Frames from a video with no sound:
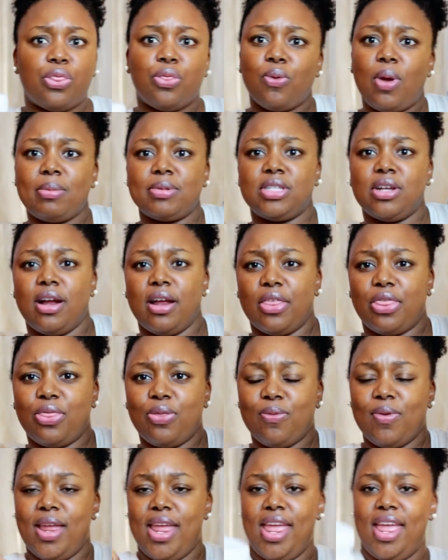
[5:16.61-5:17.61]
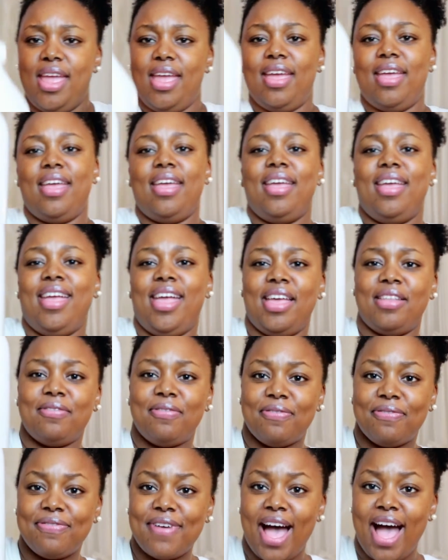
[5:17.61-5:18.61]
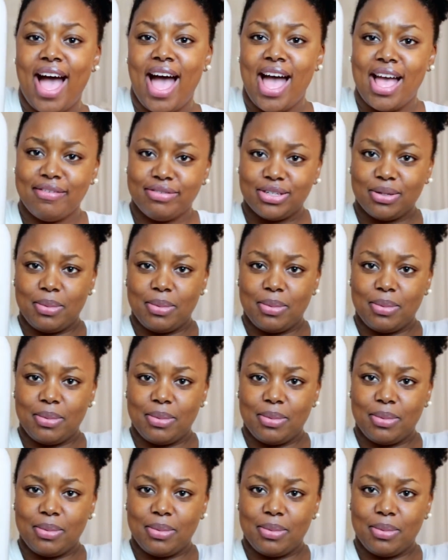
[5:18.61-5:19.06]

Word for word: th- I'm sorry, three and five.